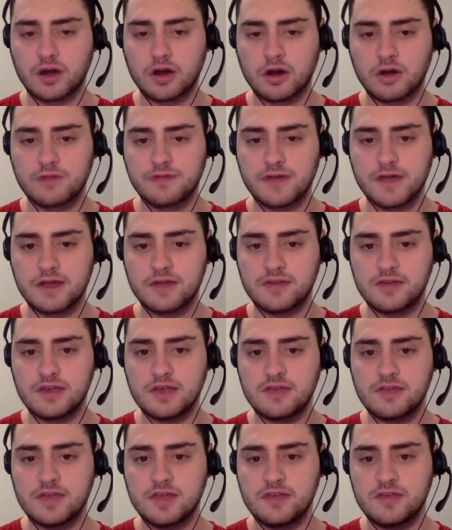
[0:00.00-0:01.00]
Underdog
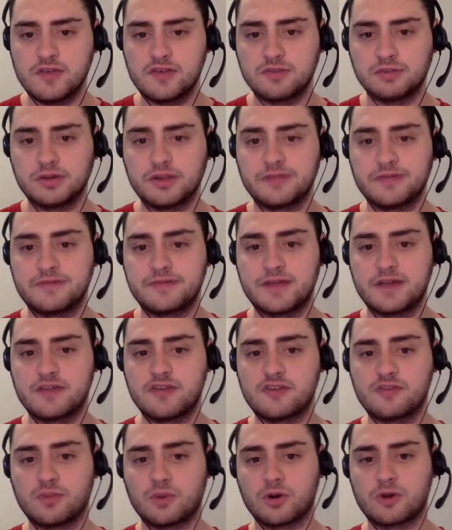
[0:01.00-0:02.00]
Fantasy is the easiest place to play
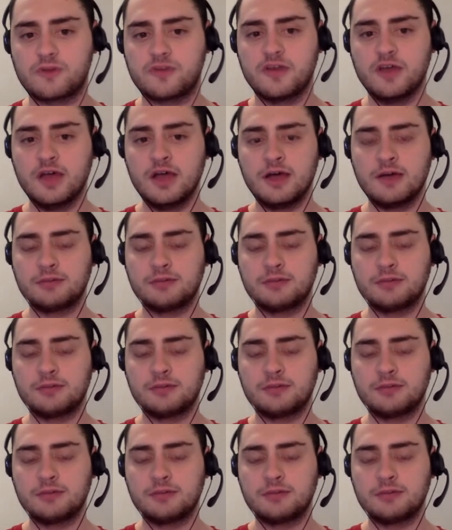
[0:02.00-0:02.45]
fantasy sports.